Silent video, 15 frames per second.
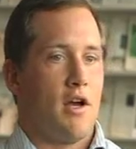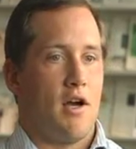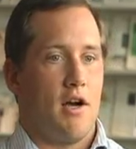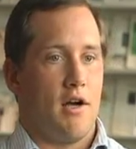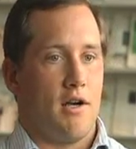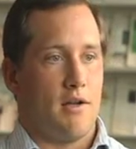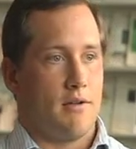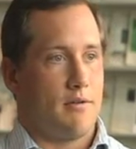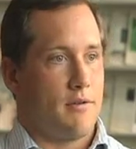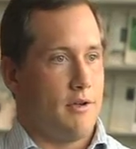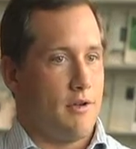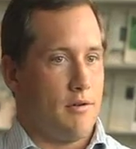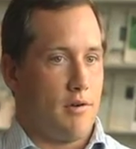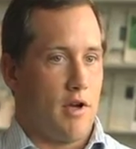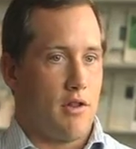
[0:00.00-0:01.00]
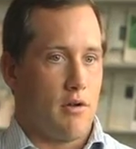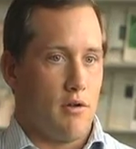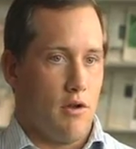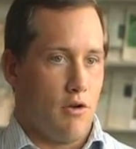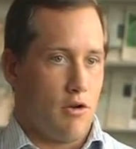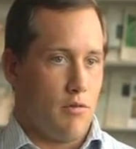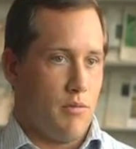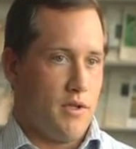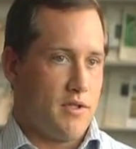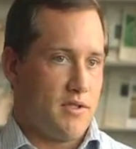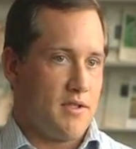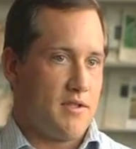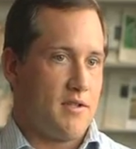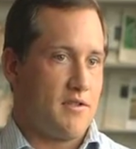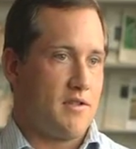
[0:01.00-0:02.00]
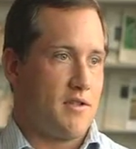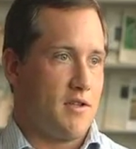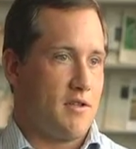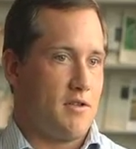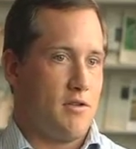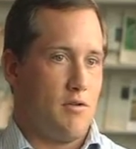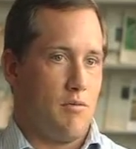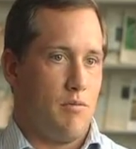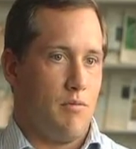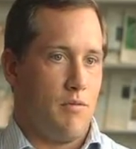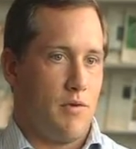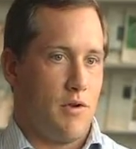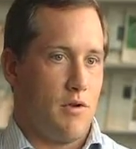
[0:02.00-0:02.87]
other local businesses that do